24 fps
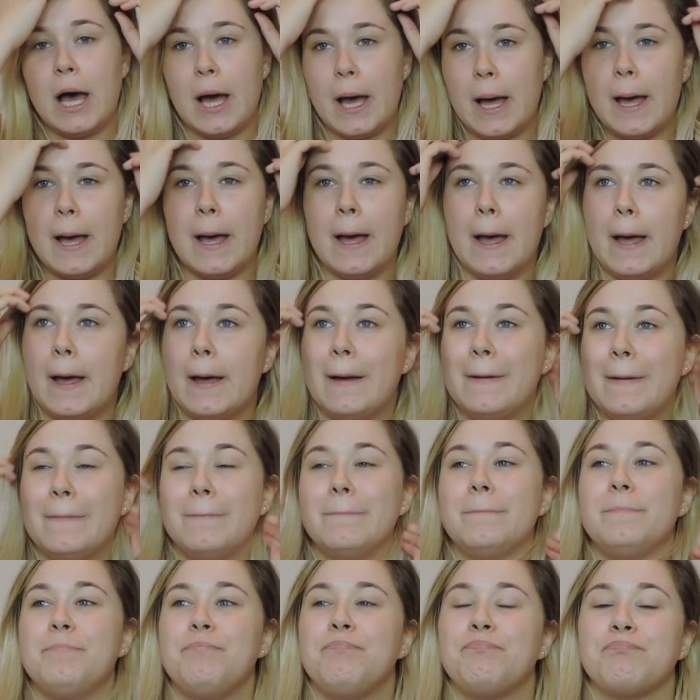
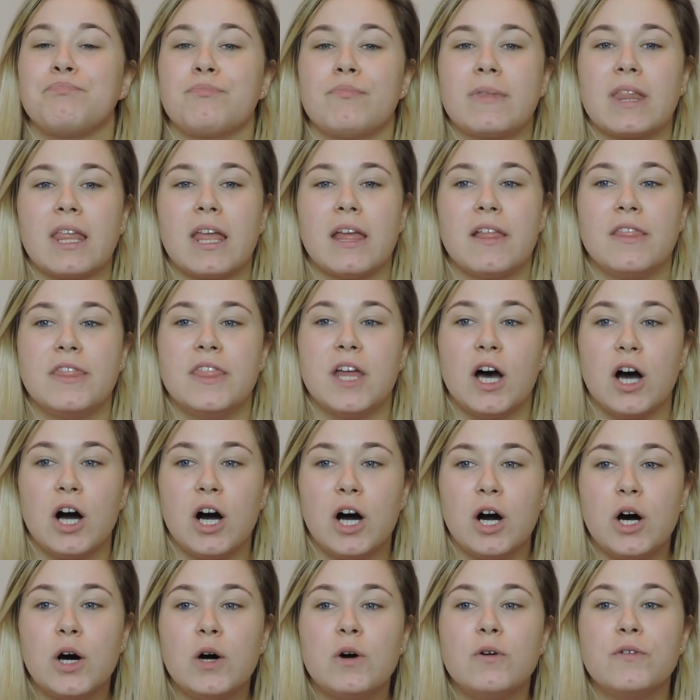The
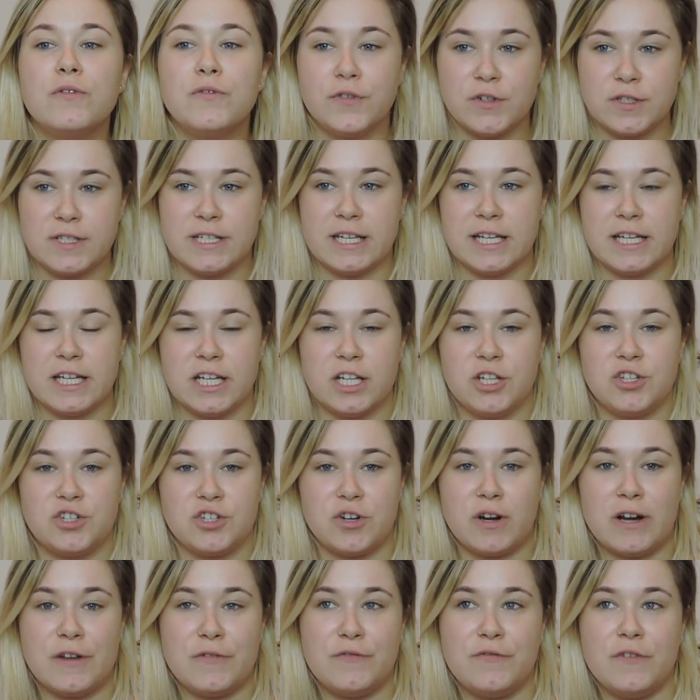whole footage,
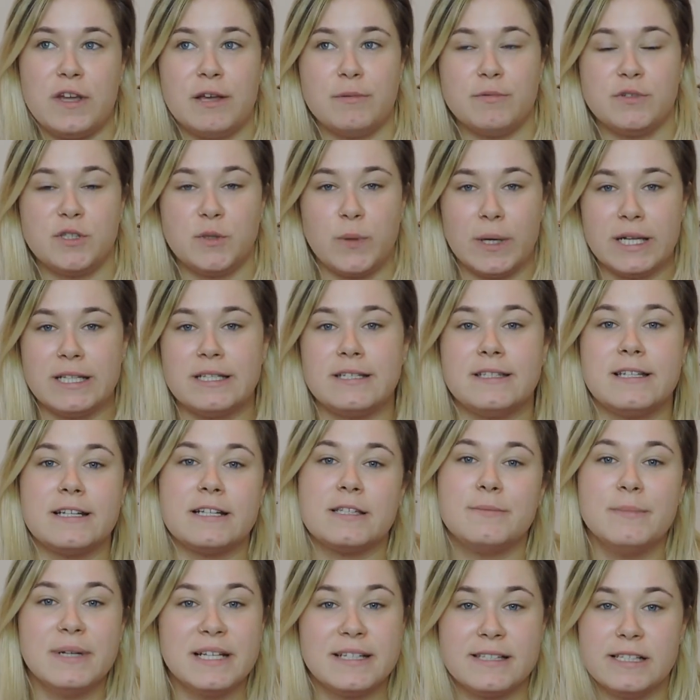so it was 26
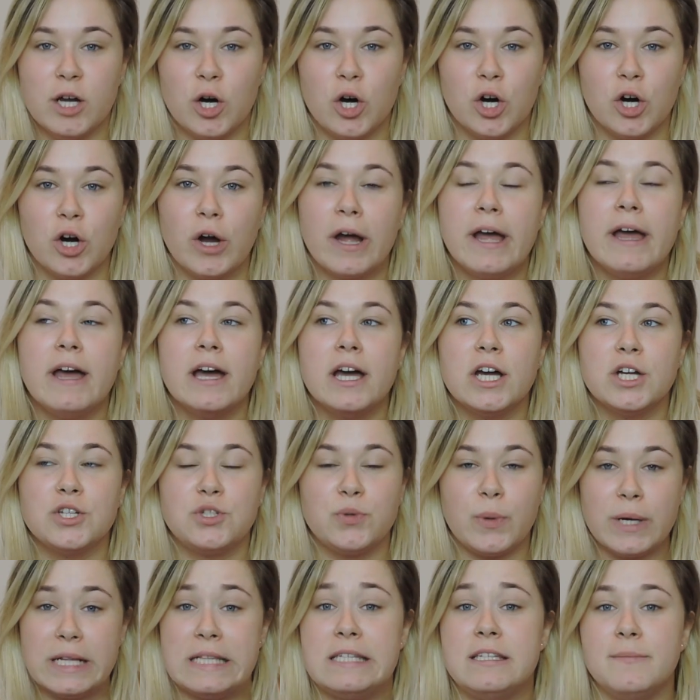minutes long,
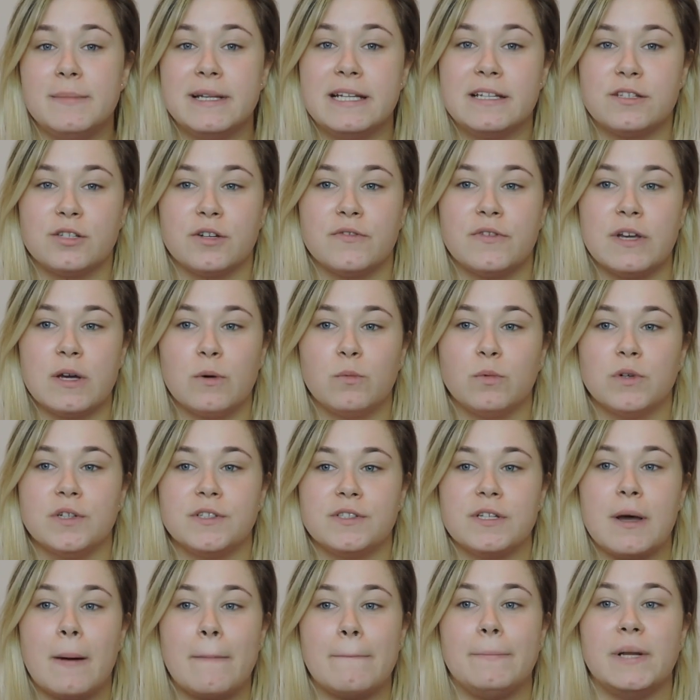20 minutes of it
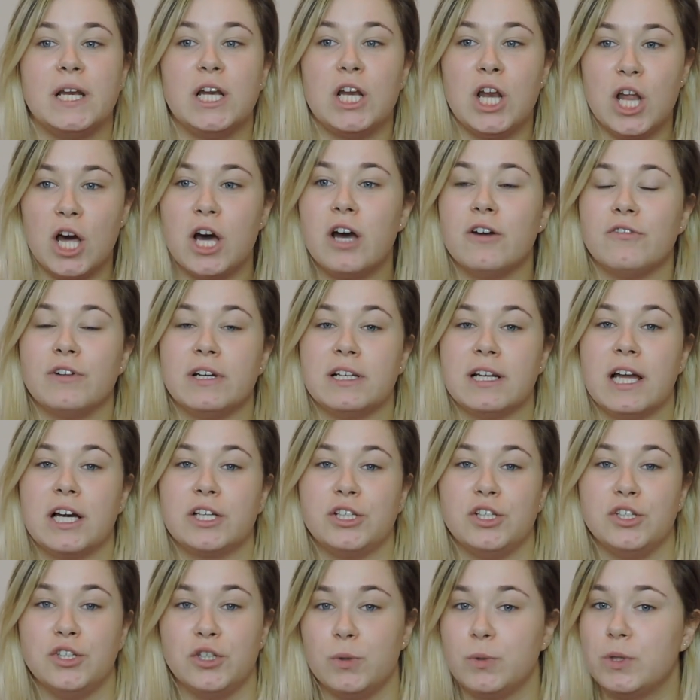was blurry, like
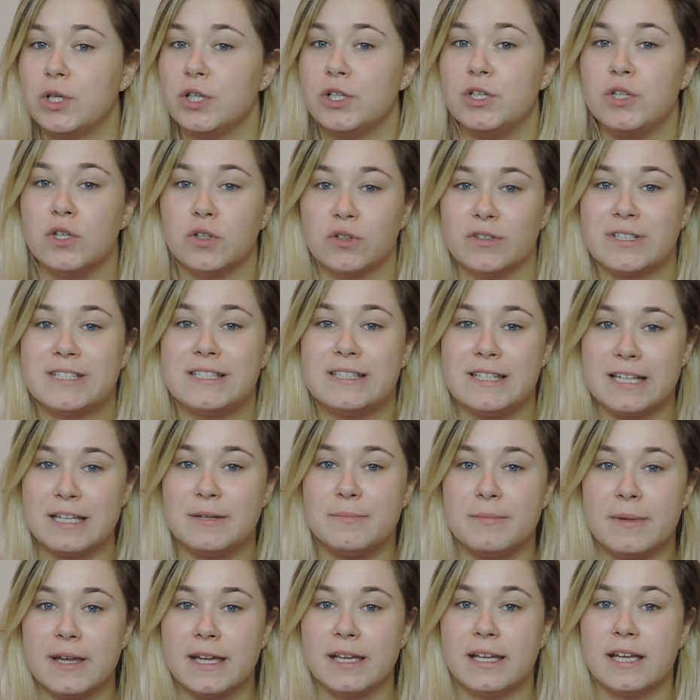you could not see
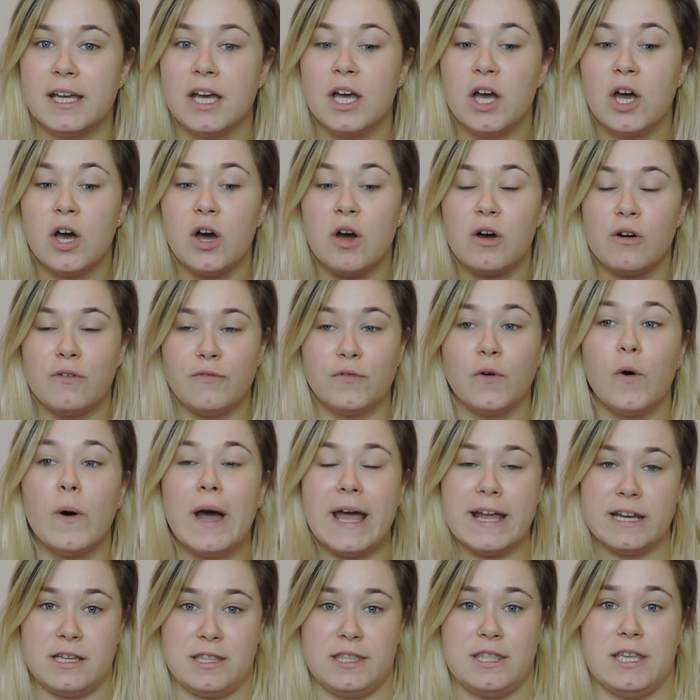me for
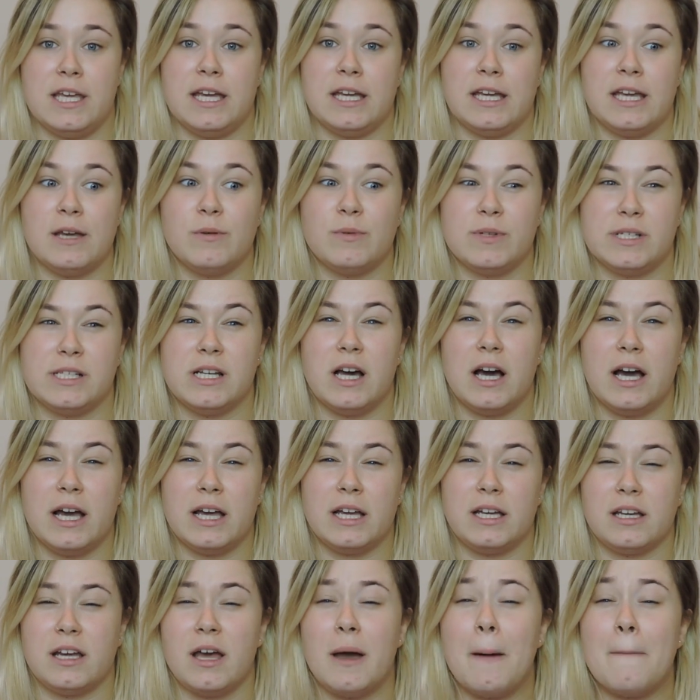anything. It was
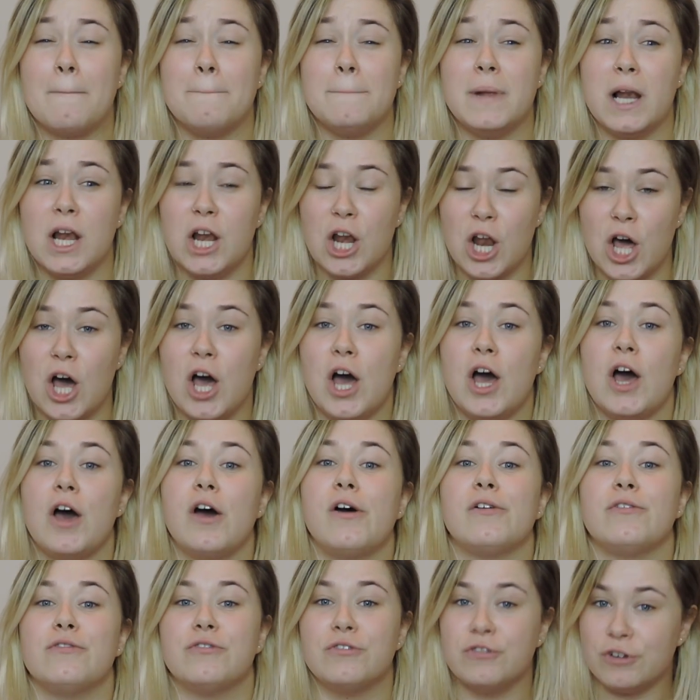like
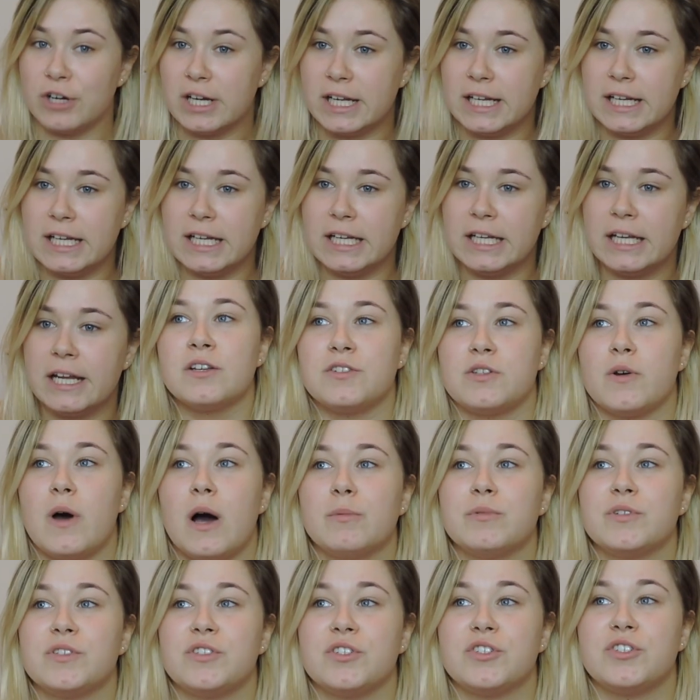blurry. So I
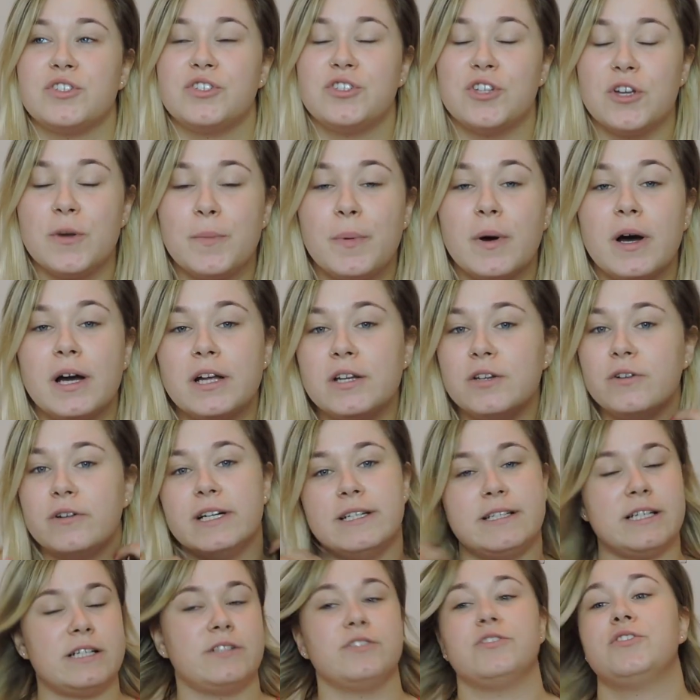was super
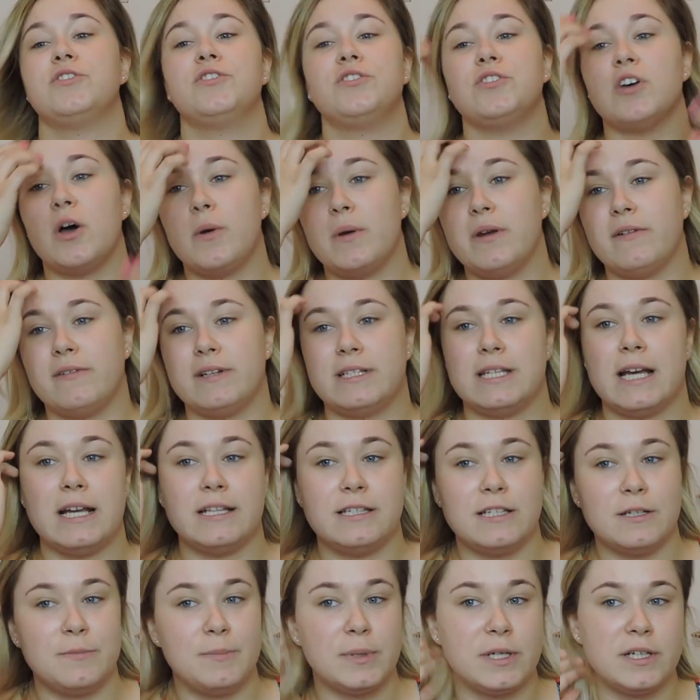annoyed and so
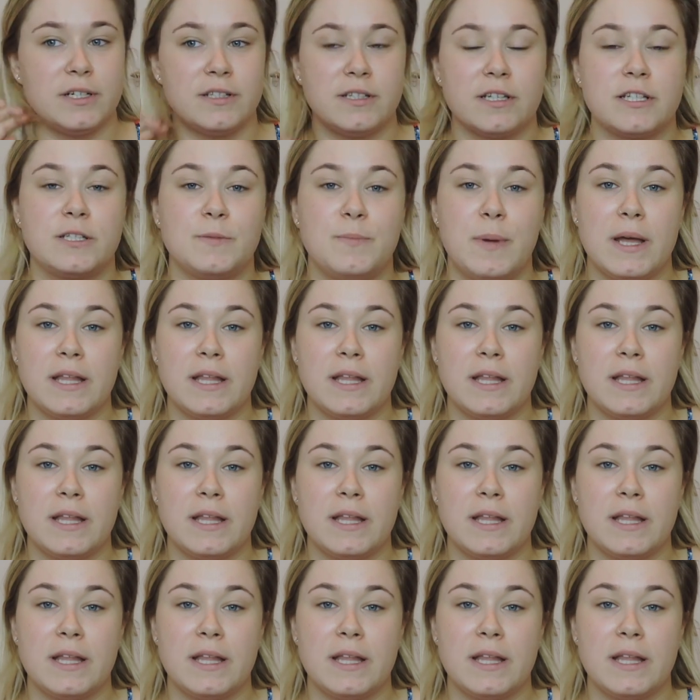irritated because I